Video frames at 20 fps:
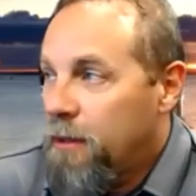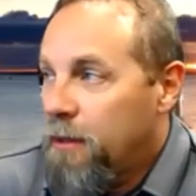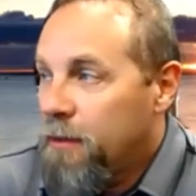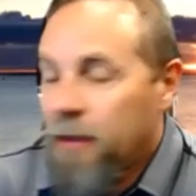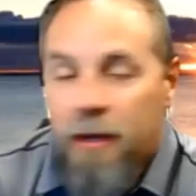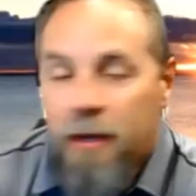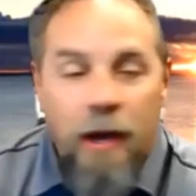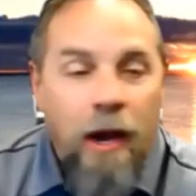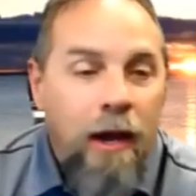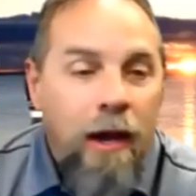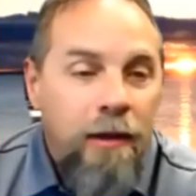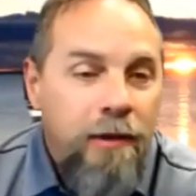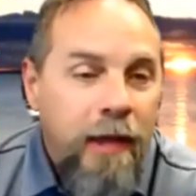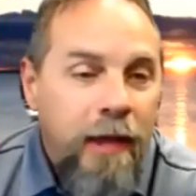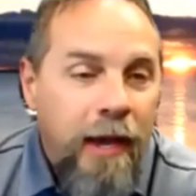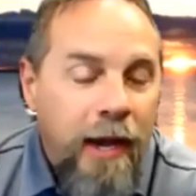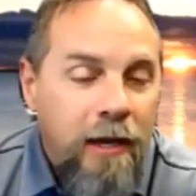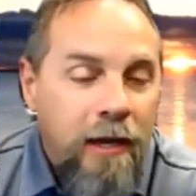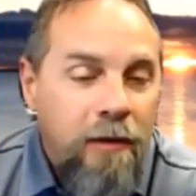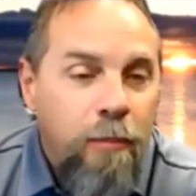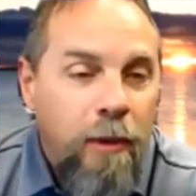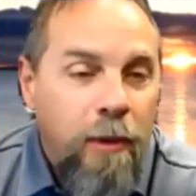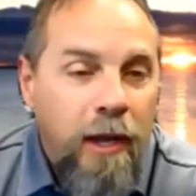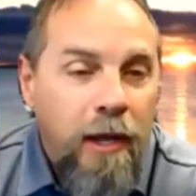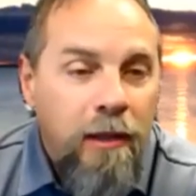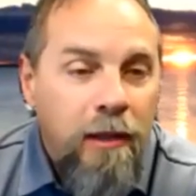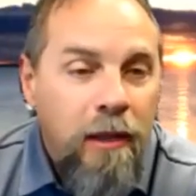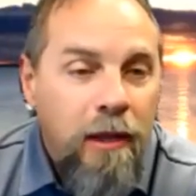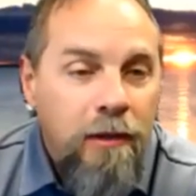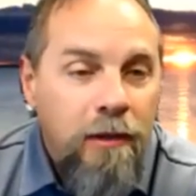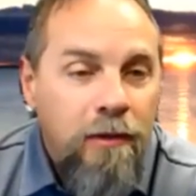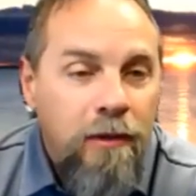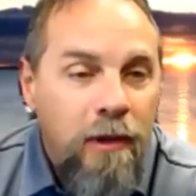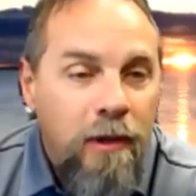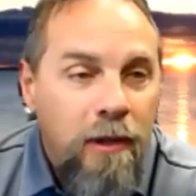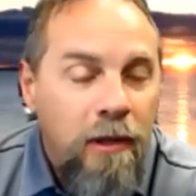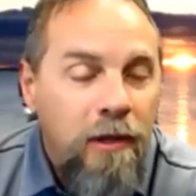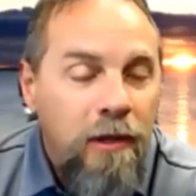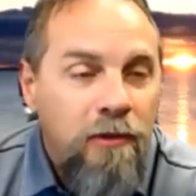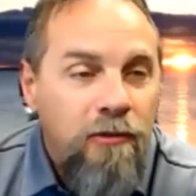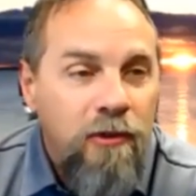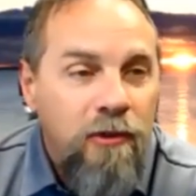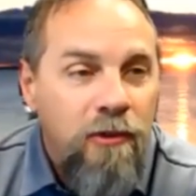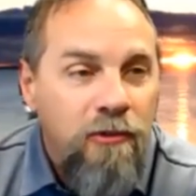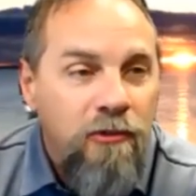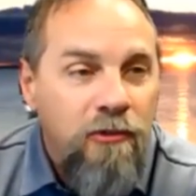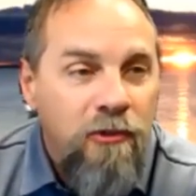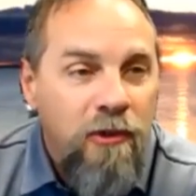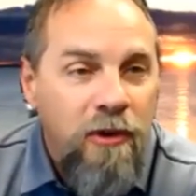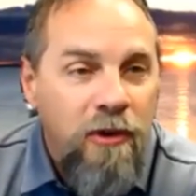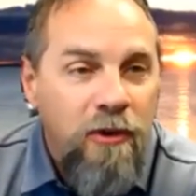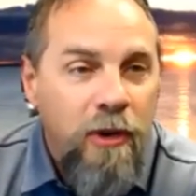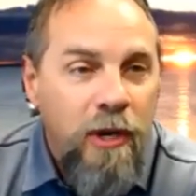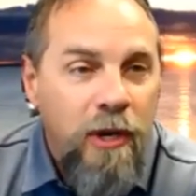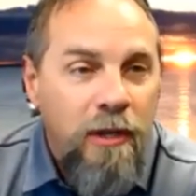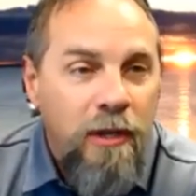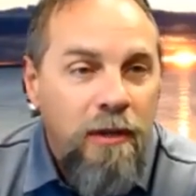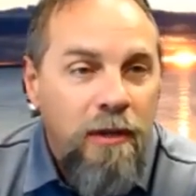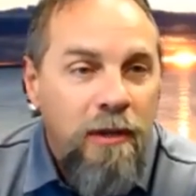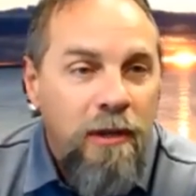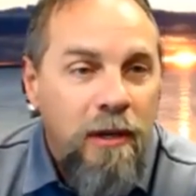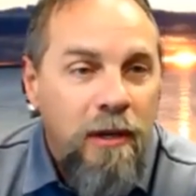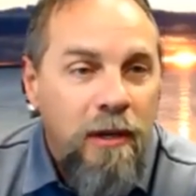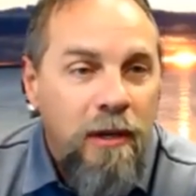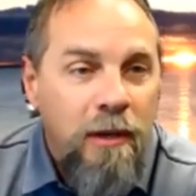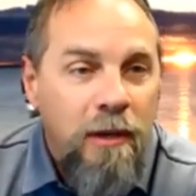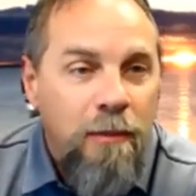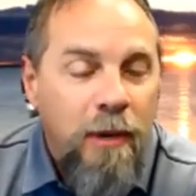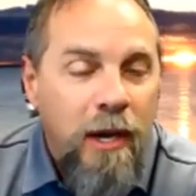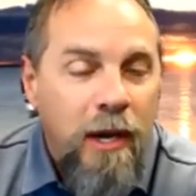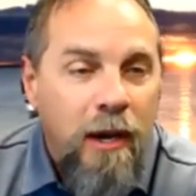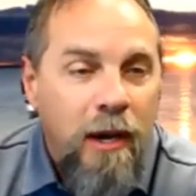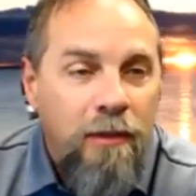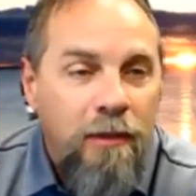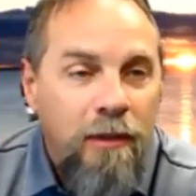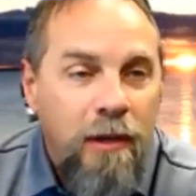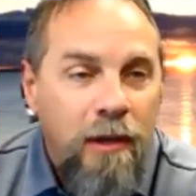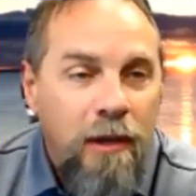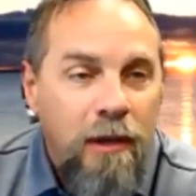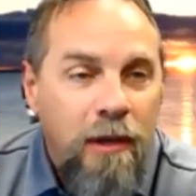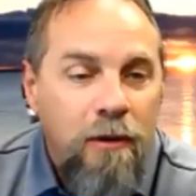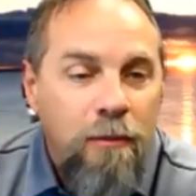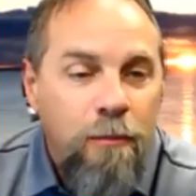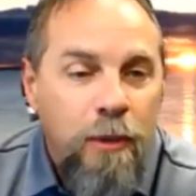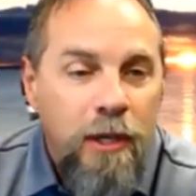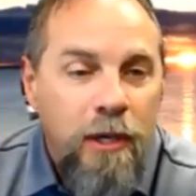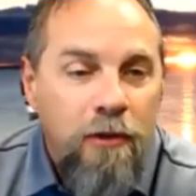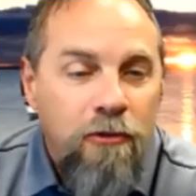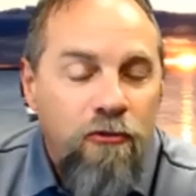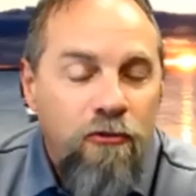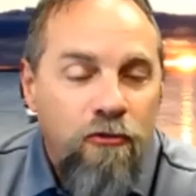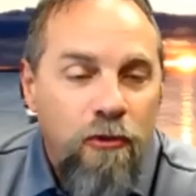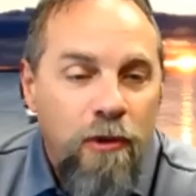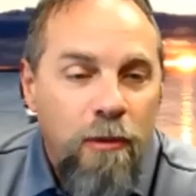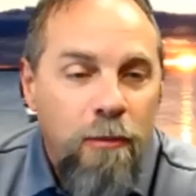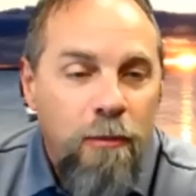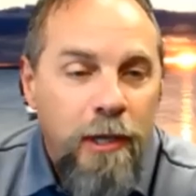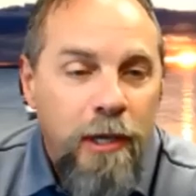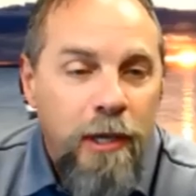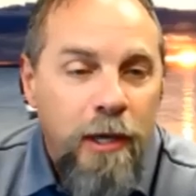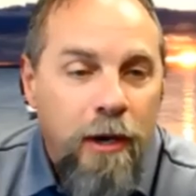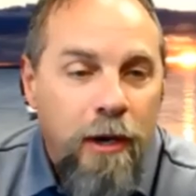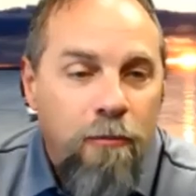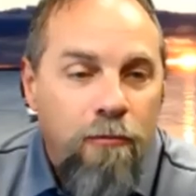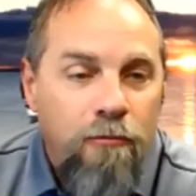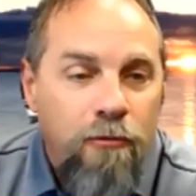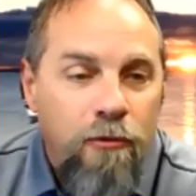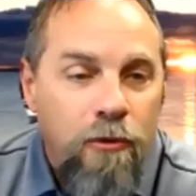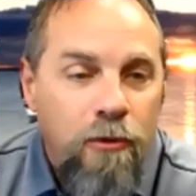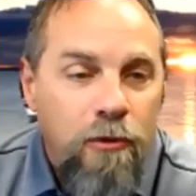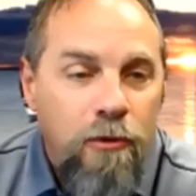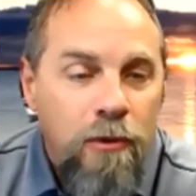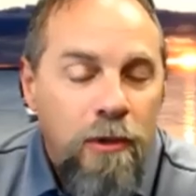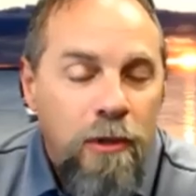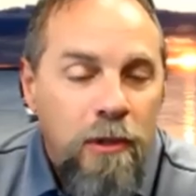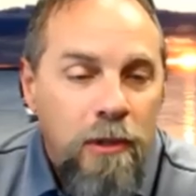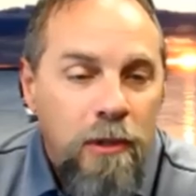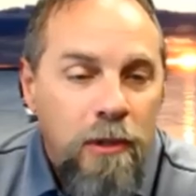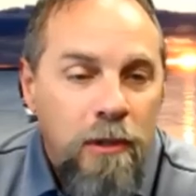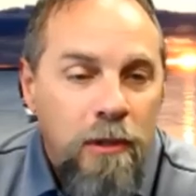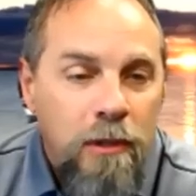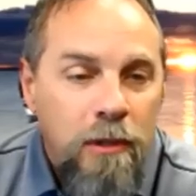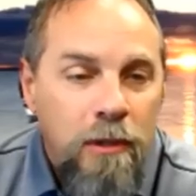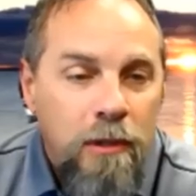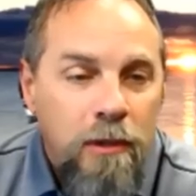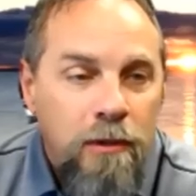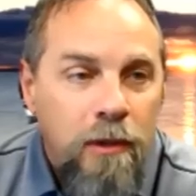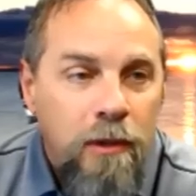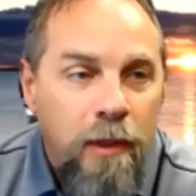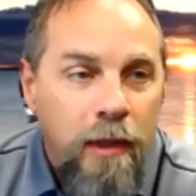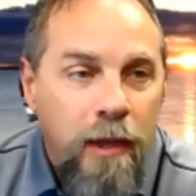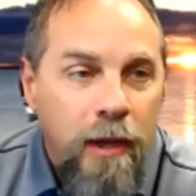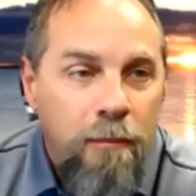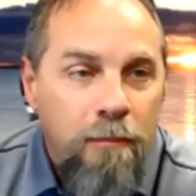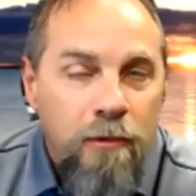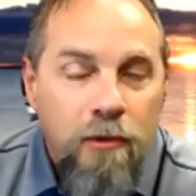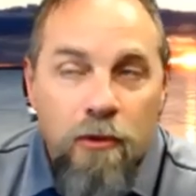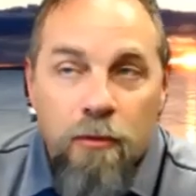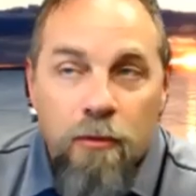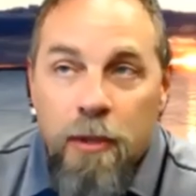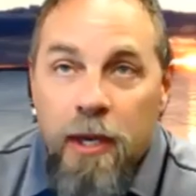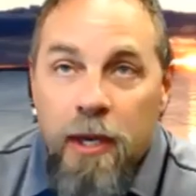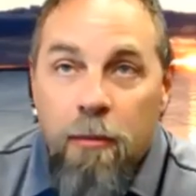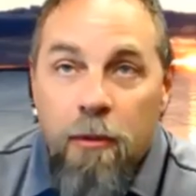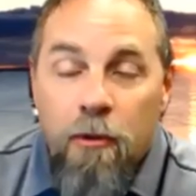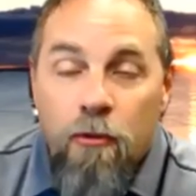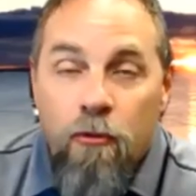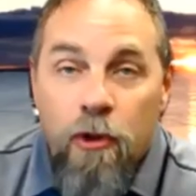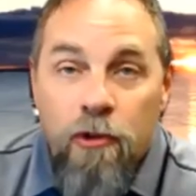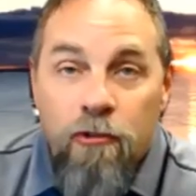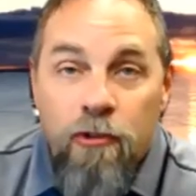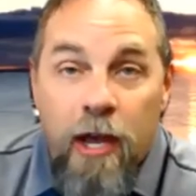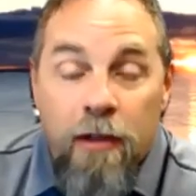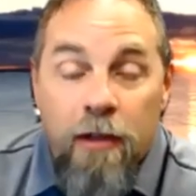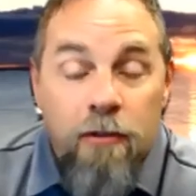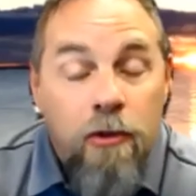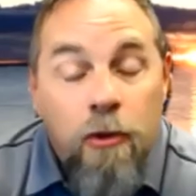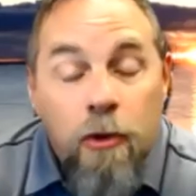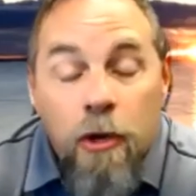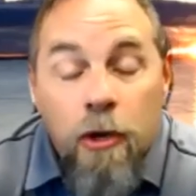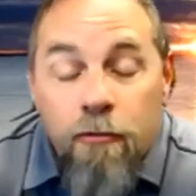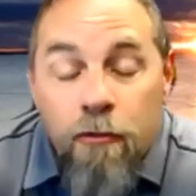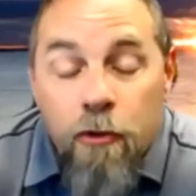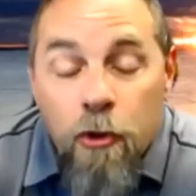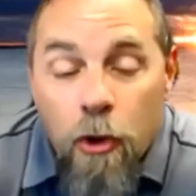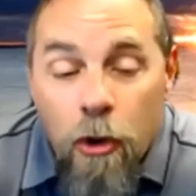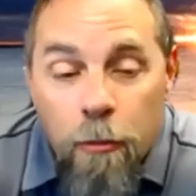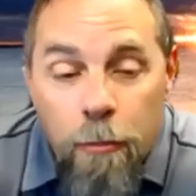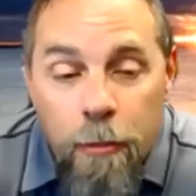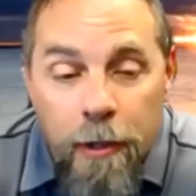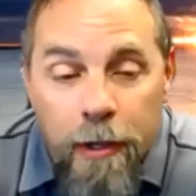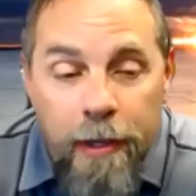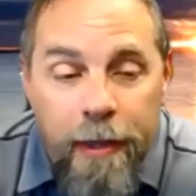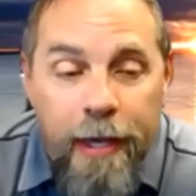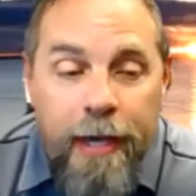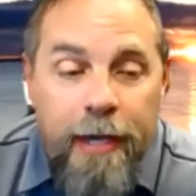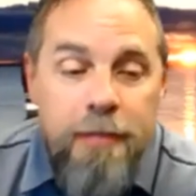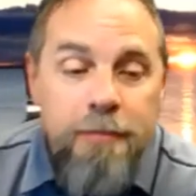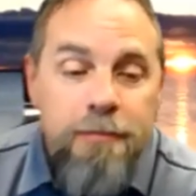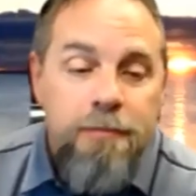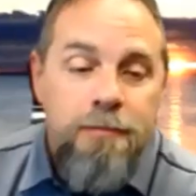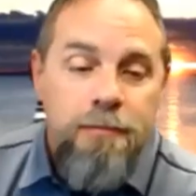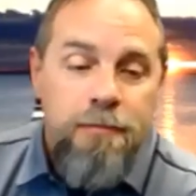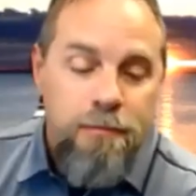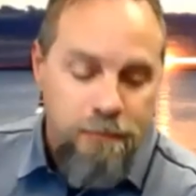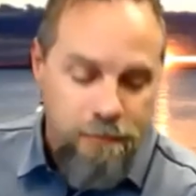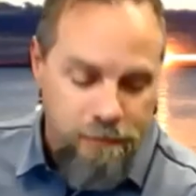the contact, but I'd like to at least consider it. Um, I, I, think it could be extremely helpful to them to be able to reach out to you if you're open to that. Yeah,